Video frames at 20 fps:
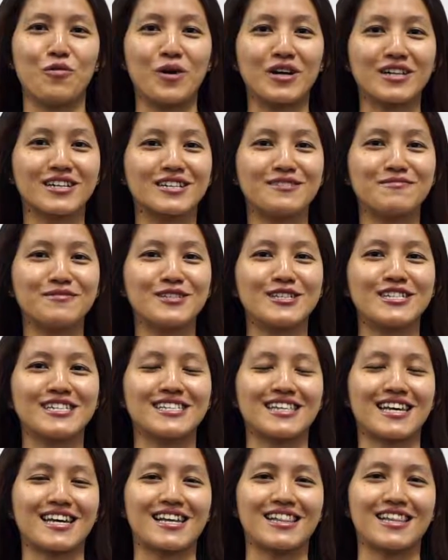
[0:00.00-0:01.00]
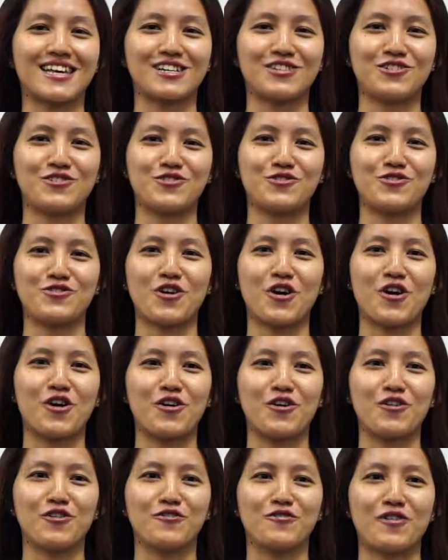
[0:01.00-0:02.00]
welcome to the second lecture
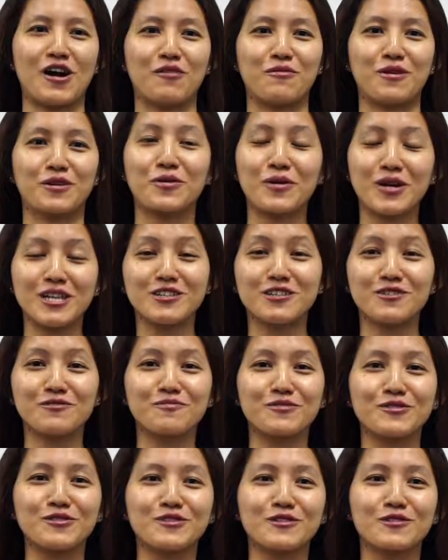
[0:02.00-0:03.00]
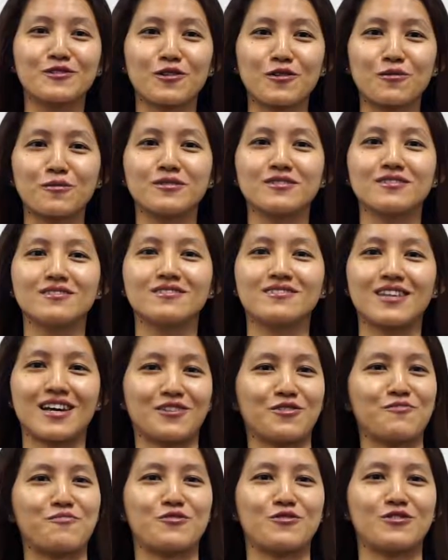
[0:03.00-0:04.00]
of our Kuala Lumpur Global
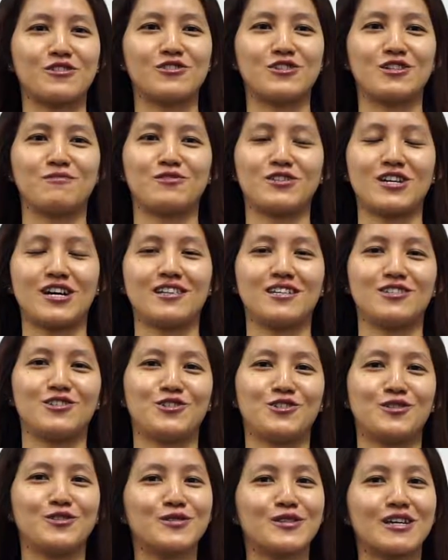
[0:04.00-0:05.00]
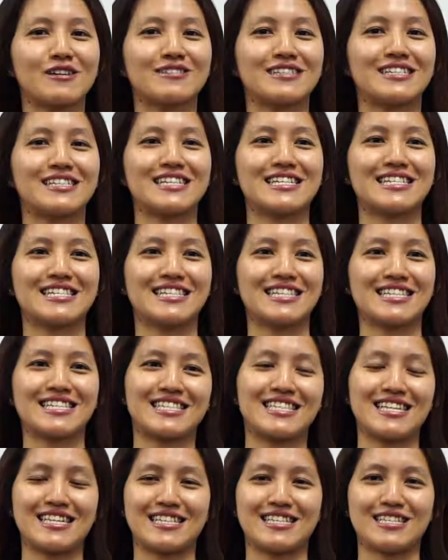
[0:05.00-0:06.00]
Technopreneurship Challenge
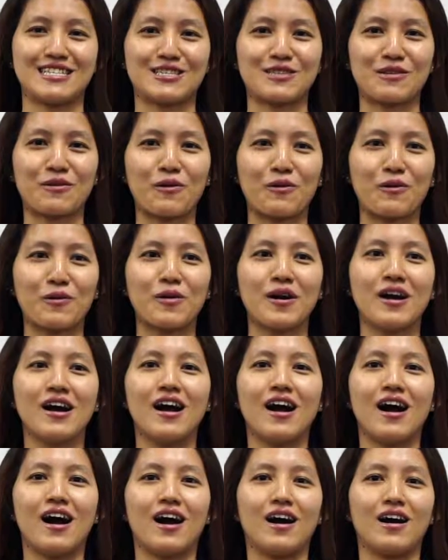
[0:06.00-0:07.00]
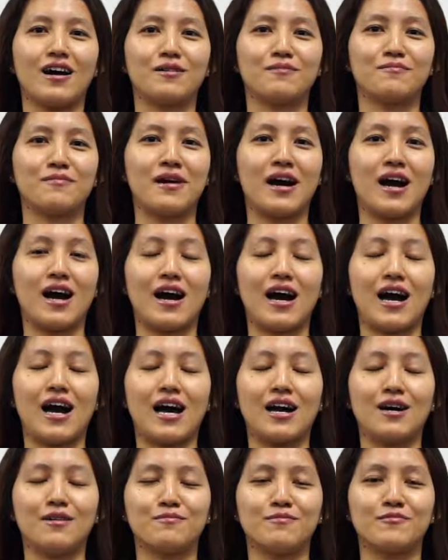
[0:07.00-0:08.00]
2016. So
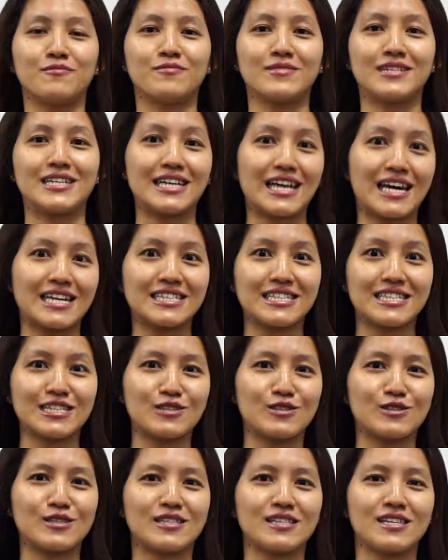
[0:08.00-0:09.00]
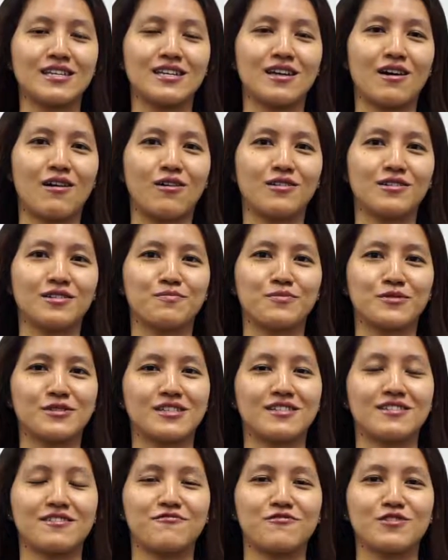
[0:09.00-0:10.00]
I'm delighted to see all the
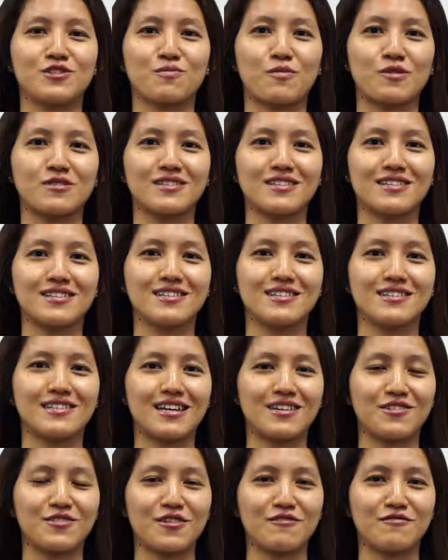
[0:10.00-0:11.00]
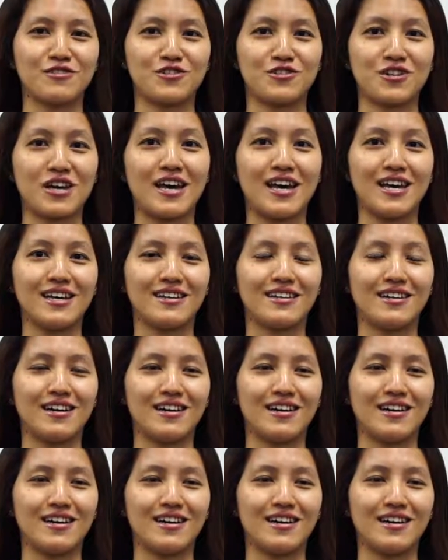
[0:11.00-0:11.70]
positive responses that you have shared,